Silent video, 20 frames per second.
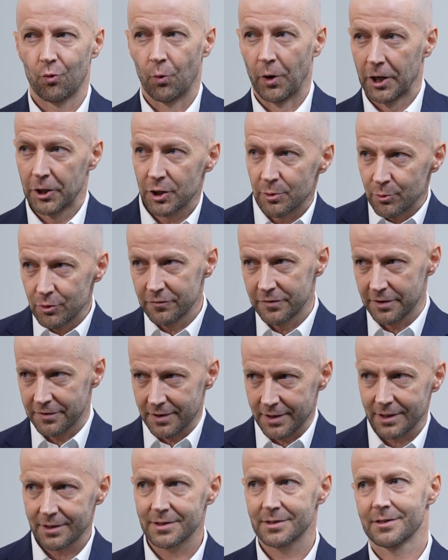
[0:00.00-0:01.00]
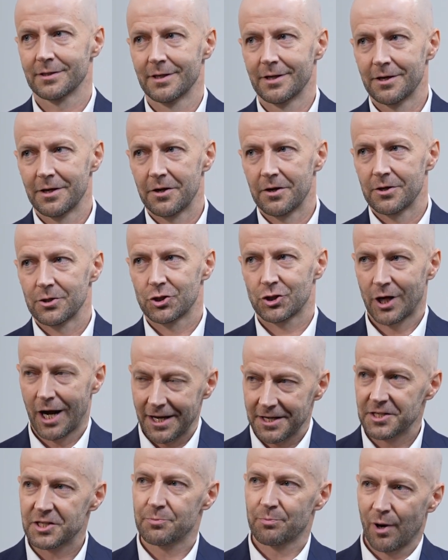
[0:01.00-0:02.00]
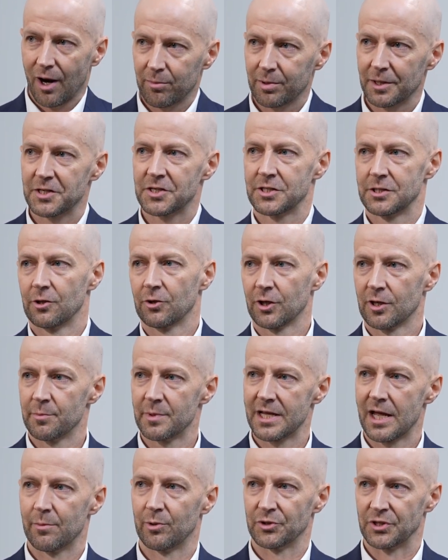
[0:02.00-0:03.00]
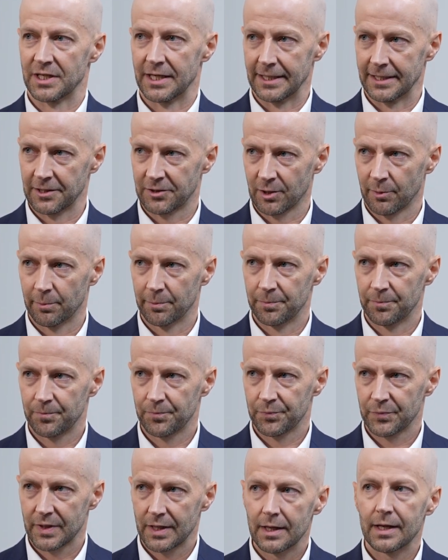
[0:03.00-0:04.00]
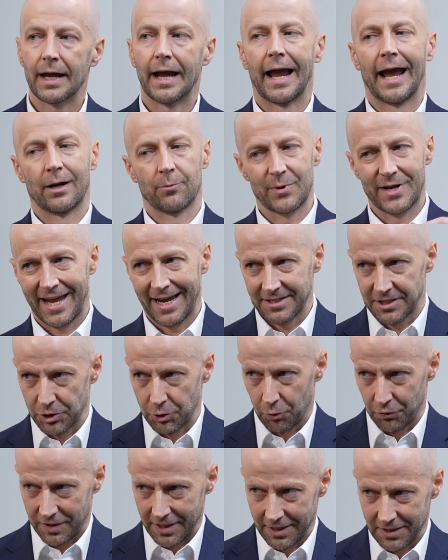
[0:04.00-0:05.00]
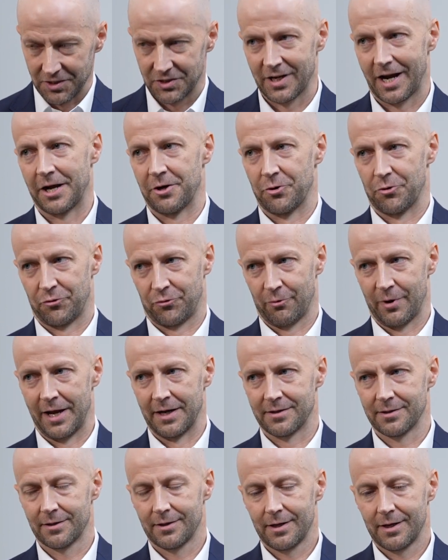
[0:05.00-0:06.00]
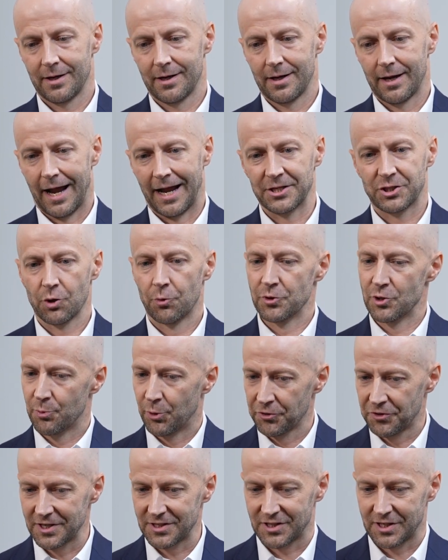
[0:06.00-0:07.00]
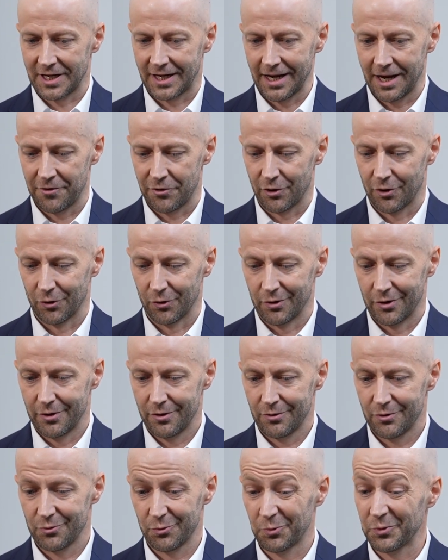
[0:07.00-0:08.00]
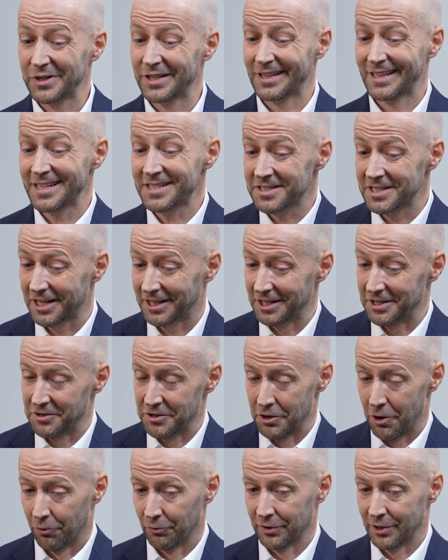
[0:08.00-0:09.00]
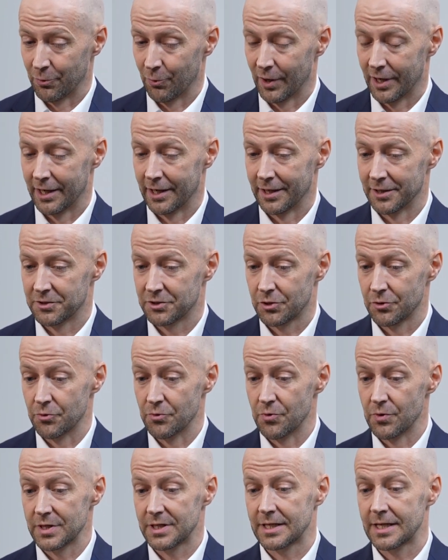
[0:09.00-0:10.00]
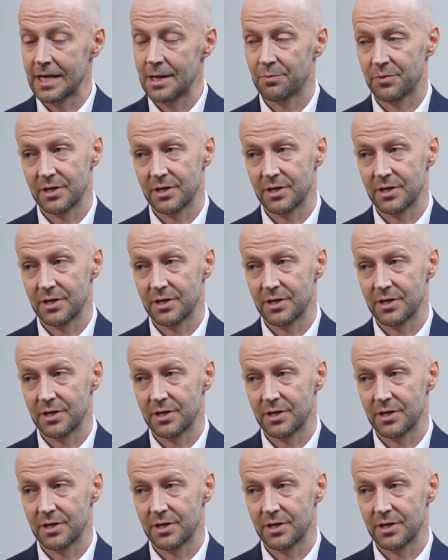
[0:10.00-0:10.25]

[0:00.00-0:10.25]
where you move the things. China's probably still going to be able to get at them, and we can't ignore the insider threat. And so when you put these together, realistically the only way to keep